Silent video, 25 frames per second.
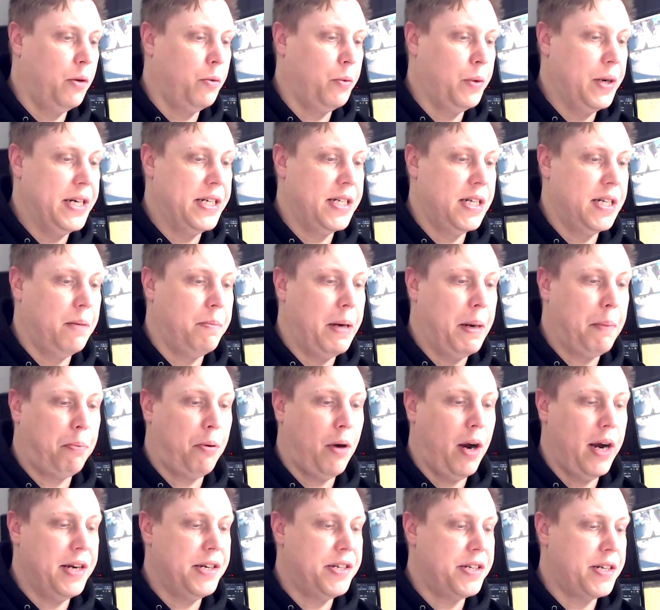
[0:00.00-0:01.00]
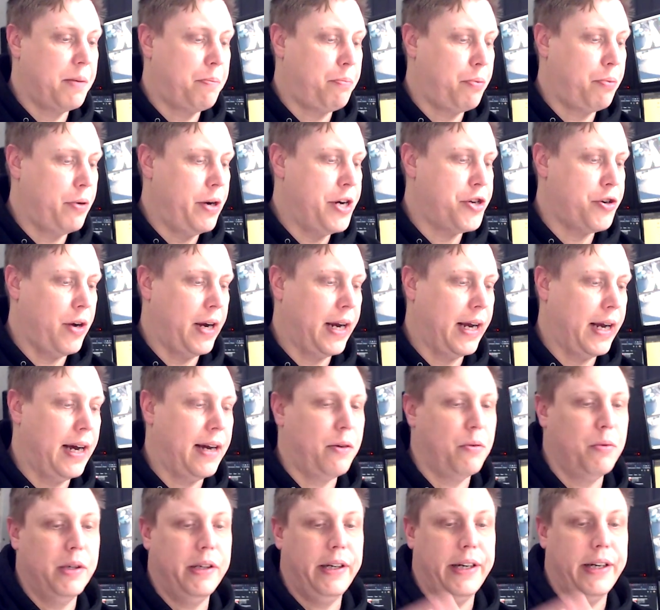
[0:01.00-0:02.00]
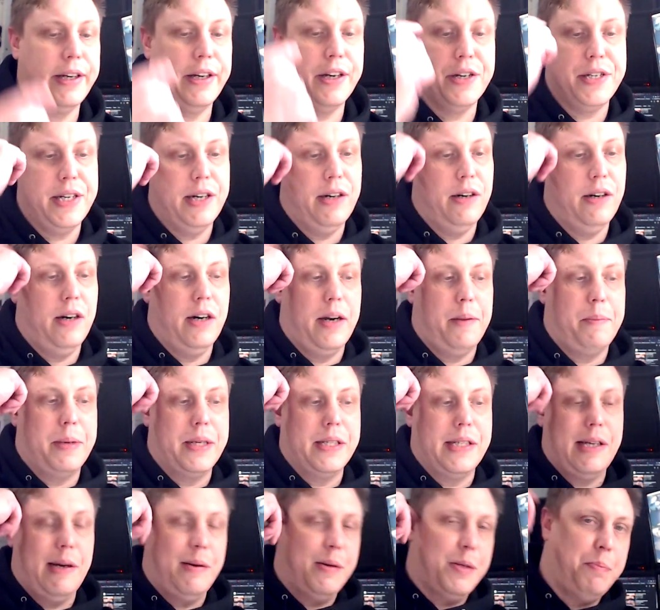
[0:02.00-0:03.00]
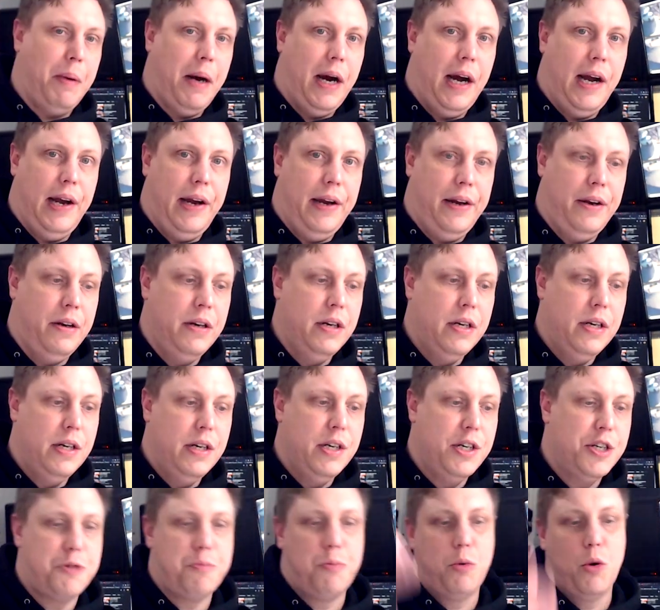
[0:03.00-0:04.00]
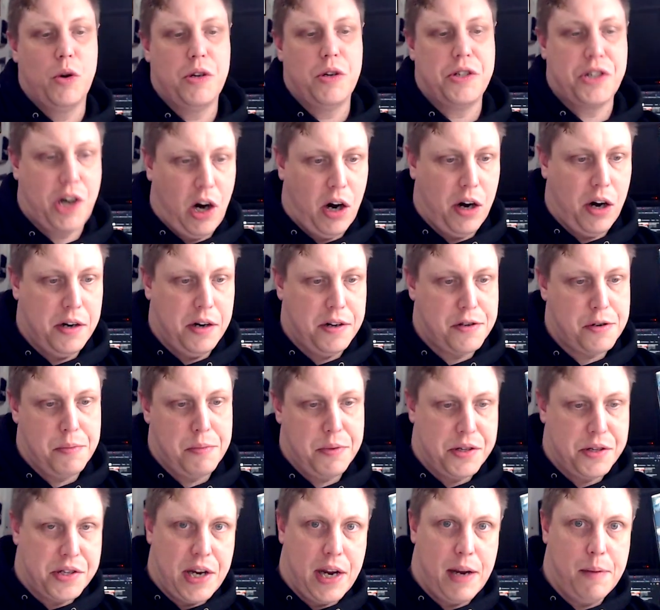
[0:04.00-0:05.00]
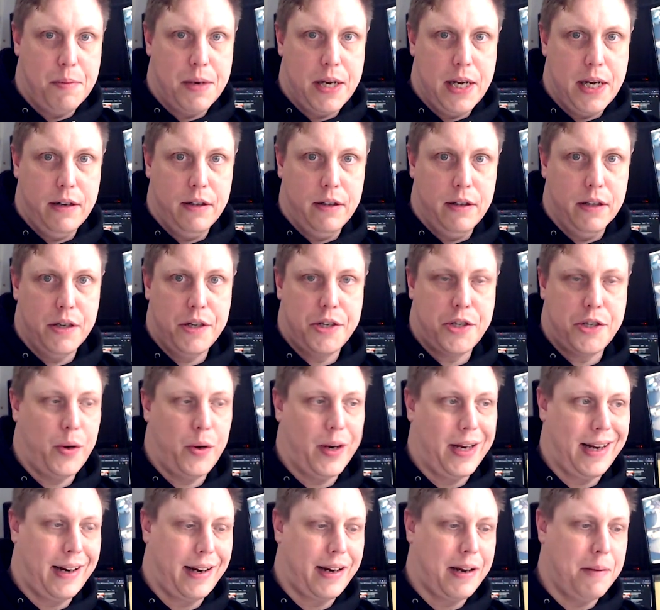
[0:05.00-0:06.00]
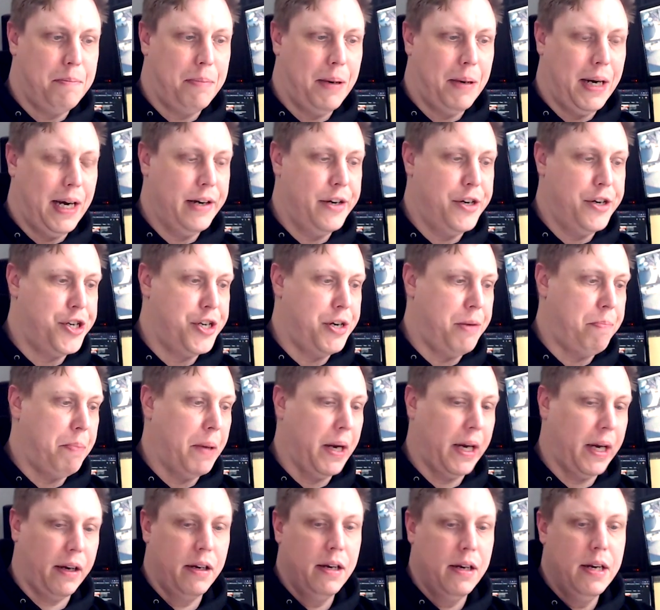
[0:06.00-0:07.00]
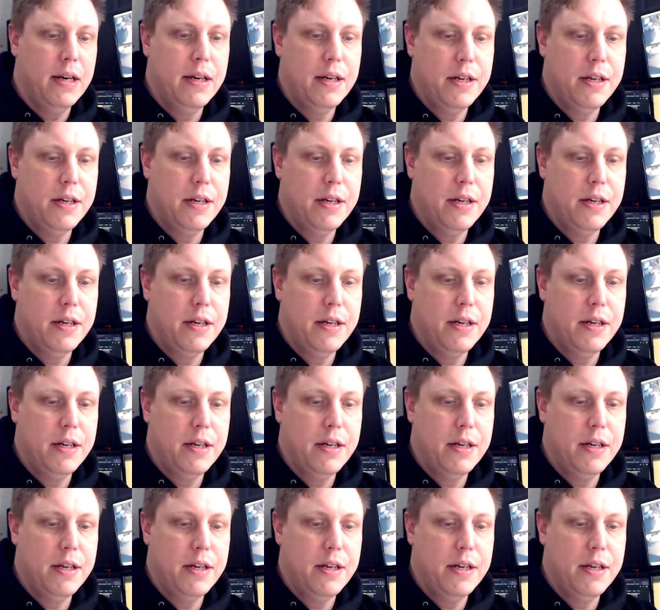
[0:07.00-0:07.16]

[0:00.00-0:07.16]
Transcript: reasonably priced. Pretty sure I got a really good deal on it because I was buying sports cards from the same dealer, so I got a combined shipping.